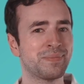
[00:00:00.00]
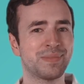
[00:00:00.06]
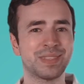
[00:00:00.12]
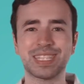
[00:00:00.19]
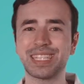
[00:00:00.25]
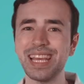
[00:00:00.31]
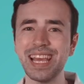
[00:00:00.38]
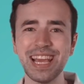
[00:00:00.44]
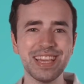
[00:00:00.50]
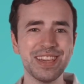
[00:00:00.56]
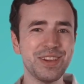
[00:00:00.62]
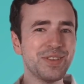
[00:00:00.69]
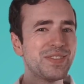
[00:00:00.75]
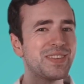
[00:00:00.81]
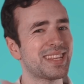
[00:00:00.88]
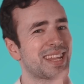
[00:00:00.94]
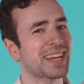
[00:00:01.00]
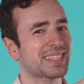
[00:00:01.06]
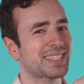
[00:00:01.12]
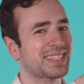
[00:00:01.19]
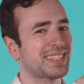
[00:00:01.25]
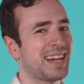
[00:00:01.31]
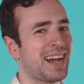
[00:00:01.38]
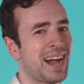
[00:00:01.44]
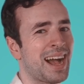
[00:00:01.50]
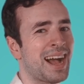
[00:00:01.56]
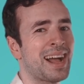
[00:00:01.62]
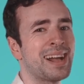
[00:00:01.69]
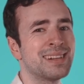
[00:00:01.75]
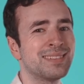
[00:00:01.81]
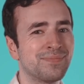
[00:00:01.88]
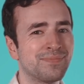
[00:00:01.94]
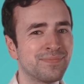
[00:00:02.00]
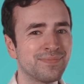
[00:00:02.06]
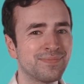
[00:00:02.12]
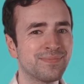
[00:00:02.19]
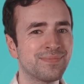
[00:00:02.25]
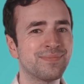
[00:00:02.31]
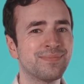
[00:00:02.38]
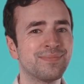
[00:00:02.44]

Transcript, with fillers: See you next time.